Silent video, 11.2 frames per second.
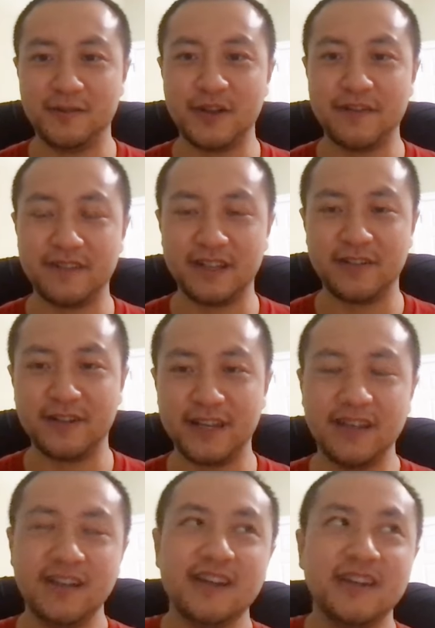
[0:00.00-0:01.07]
traffic, right?
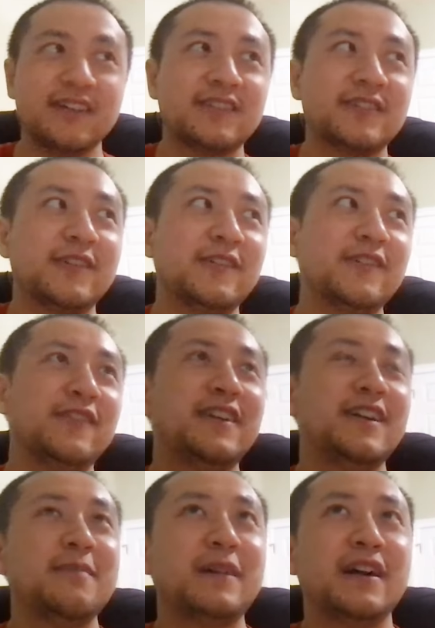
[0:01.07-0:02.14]
So
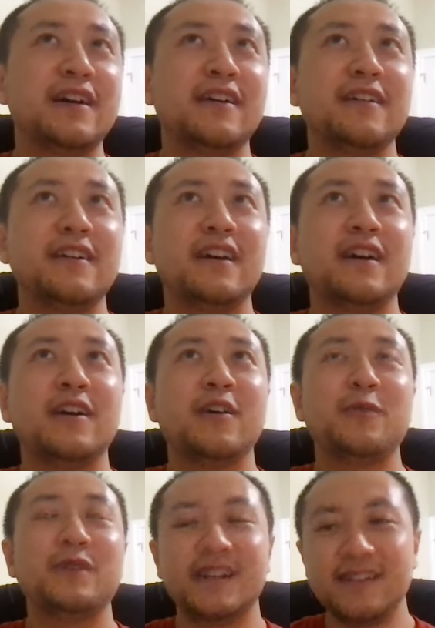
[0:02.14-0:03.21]

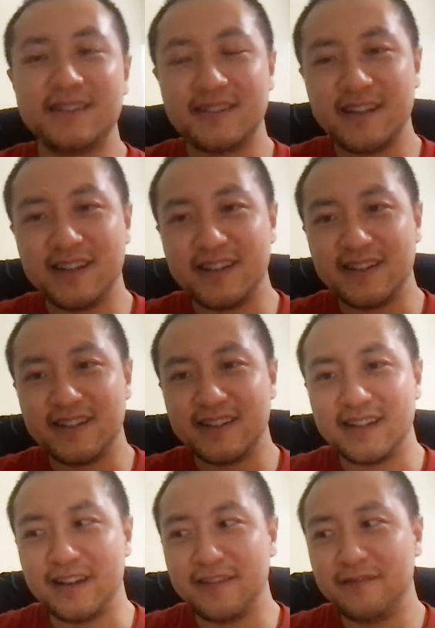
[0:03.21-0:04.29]
with that said, I